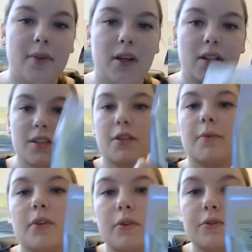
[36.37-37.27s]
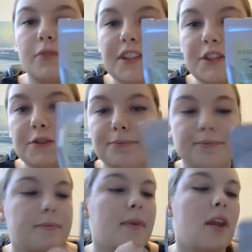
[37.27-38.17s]
I'm going to start with Gold Rush.
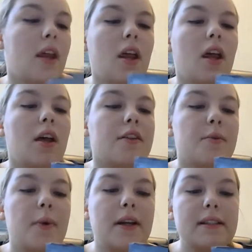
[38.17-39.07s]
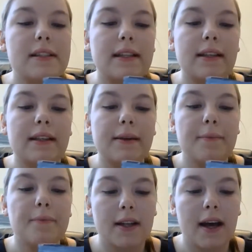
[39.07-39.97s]
The white tea
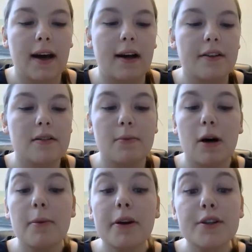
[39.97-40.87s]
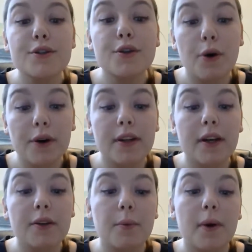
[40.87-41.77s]
has mulberries,
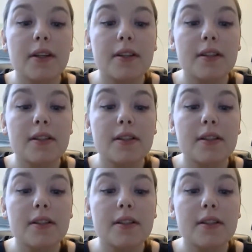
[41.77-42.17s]
coconut, white